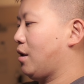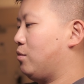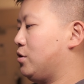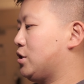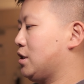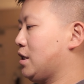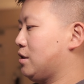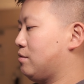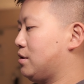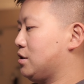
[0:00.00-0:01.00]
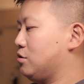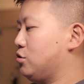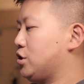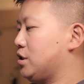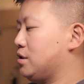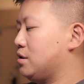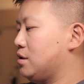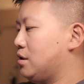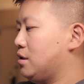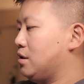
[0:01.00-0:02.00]
And when you select the resolution,
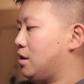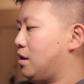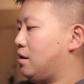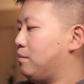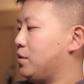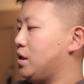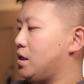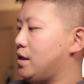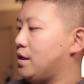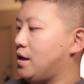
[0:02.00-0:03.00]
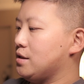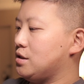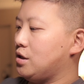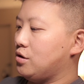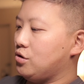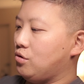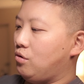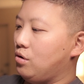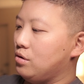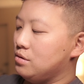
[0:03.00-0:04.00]
it has here
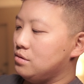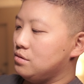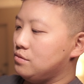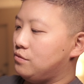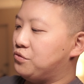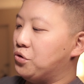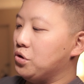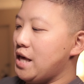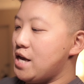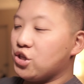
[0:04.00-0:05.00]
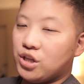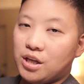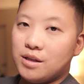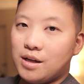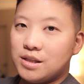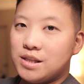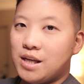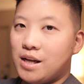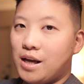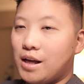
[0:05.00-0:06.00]
your full HD, that's
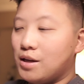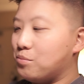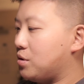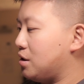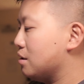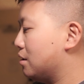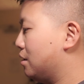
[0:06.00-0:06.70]
1080p.